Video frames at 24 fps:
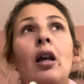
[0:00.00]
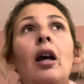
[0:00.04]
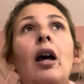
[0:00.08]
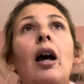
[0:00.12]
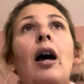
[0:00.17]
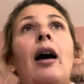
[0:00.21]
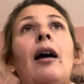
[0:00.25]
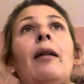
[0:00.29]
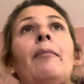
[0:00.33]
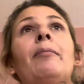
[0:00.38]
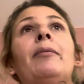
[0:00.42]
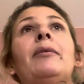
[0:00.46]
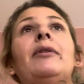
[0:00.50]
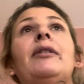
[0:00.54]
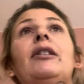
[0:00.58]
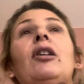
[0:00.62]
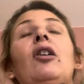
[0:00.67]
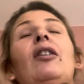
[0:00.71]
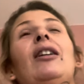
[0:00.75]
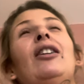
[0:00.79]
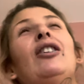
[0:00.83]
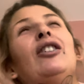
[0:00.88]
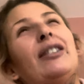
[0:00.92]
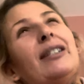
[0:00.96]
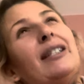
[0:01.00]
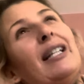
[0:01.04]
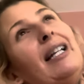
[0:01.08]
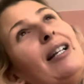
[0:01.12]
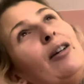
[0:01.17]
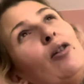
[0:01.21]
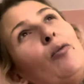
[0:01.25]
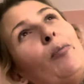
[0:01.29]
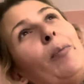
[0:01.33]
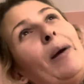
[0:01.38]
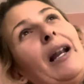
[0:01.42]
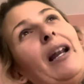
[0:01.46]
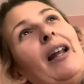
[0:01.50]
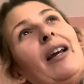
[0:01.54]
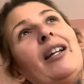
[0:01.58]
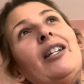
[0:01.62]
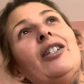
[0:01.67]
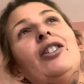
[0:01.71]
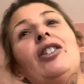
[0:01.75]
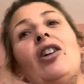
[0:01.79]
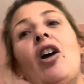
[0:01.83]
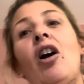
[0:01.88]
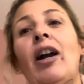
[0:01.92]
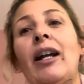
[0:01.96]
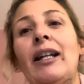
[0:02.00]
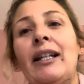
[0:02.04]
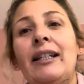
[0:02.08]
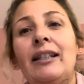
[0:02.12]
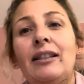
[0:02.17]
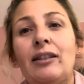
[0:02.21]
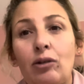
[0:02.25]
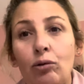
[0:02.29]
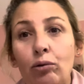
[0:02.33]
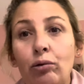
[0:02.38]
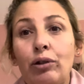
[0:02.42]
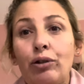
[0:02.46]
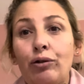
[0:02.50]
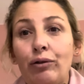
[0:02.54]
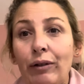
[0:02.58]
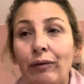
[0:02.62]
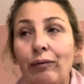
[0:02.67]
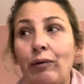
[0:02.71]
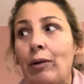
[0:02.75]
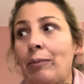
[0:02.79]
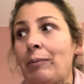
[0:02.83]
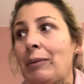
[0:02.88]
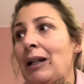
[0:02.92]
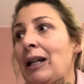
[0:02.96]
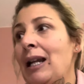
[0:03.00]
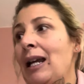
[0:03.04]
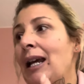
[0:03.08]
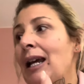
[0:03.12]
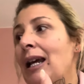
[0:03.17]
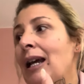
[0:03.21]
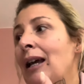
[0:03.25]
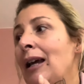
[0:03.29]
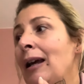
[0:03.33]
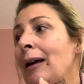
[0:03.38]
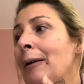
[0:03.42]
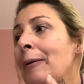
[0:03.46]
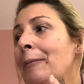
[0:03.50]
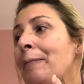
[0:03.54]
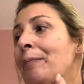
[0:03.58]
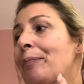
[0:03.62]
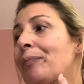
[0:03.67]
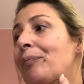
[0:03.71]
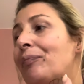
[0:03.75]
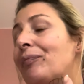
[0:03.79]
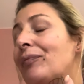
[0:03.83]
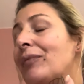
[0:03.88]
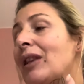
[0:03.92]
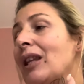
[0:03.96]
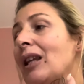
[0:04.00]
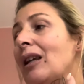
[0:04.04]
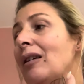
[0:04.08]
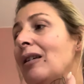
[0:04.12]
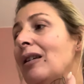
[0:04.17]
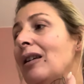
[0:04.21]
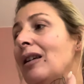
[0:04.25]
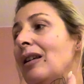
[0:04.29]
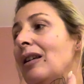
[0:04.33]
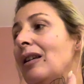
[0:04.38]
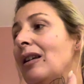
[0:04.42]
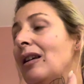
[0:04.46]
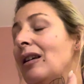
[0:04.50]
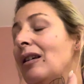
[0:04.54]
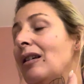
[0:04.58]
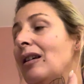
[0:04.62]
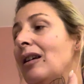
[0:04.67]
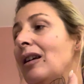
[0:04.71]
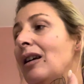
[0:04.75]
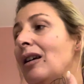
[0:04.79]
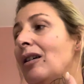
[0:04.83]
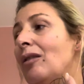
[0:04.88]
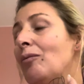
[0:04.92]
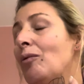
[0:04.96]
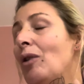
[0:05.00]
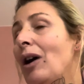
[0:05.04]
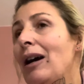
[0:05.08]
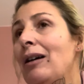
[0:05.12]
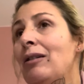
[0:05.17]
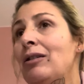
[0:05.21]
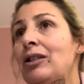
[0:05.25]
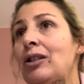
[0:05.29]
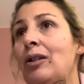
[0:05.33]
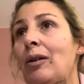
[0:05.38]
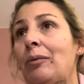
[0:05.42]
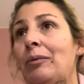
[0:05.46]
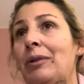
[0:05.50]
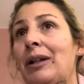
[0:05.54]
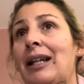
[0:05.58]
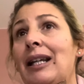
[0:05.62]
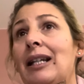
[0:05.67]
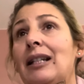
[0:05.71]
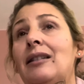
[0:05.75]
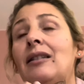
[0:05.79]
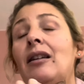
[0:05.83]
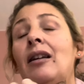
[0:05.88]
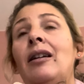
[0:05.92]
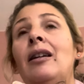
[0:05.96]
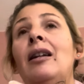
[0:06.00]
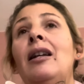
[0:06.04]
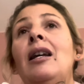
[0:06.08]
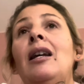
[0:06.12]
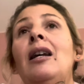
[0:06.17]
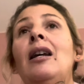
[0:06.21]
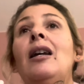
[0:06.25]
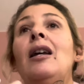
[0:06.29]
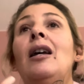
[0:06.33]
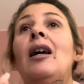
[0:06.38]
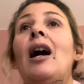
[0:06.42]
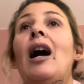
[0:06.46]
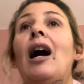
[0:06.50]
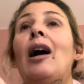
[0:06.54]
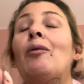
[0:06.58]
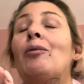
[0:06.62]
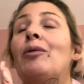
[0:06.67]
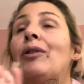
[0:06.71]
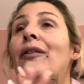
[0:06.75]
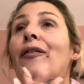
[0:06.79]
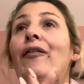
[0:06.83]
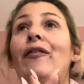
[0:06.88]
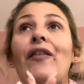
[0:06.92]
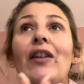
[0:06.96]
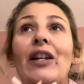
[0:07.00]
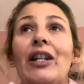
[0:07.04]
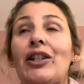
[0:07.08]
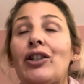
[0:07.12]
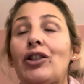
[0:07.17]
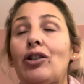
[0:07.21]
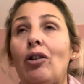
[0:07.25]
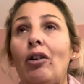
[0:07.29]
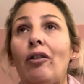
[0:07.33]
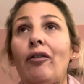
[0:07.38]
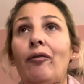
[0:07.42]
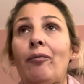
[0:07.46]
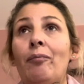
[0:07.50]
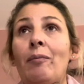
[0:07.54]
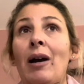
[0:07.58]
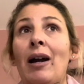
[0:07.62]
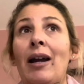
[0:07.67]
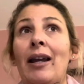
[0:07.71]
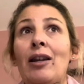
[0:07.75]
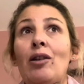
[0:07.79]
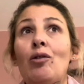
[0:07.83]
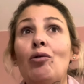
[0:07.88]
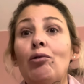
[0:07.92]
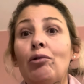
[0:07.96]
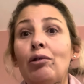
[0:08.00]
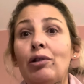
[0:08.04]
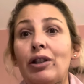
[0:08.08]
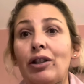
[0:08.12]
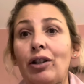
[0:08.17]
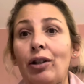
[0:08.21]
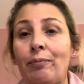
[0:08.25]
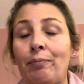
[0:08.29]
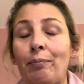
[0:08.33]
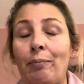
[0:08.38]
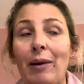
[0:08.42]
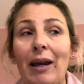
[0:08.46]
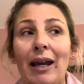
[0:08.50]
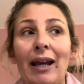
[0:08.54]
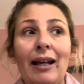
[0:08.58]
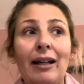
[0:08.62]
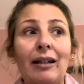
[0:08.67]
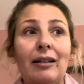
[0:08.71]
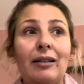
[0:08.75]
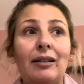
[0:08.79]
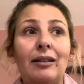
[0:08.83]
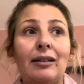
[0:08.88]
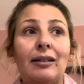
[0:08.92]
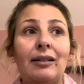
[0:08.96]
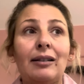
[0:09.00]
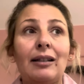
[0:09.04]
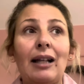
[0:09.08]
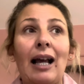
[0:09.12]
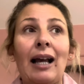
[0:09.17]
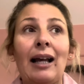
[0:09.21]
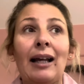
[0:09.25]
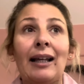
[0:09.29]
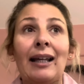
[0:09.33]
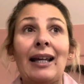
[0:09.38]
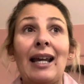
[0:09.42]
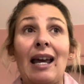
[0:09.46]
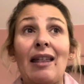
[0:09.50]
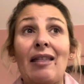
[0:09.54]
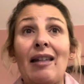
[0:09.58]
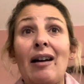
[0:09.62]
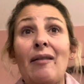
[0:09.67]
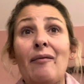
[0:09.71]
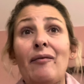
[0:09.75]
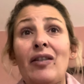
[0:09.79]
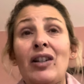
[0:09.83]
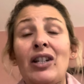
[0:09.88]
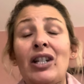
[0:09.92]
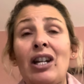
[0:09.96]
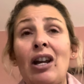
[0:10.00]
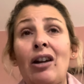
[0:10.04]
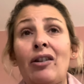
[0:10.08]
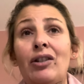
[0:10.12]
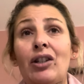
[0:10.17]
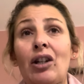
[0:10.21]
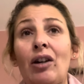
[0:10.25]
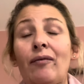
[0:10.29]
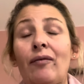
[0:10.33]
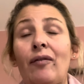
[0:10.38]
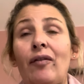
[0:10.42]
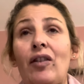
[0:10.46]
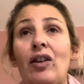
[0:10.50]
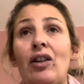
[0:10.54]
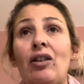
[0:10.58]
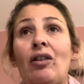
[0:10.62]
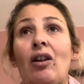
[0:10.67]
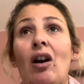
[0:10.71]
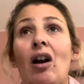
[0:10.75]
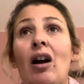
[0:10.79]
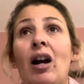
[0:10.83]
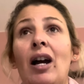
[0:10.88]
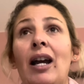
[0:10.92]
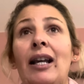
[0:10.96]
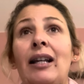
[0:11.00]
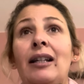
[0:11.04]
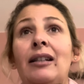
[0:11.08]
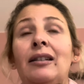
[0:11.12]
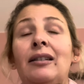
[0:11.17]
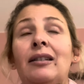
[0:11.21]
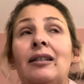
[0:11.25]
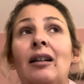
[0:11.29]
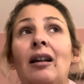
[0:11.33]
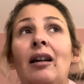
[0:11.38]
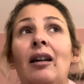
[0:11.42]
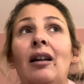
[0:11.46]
it looks a little bit like a Chinese laundry room in here. What else do I want to get done? I want to finish off my autumn bits and get that video done for you guys.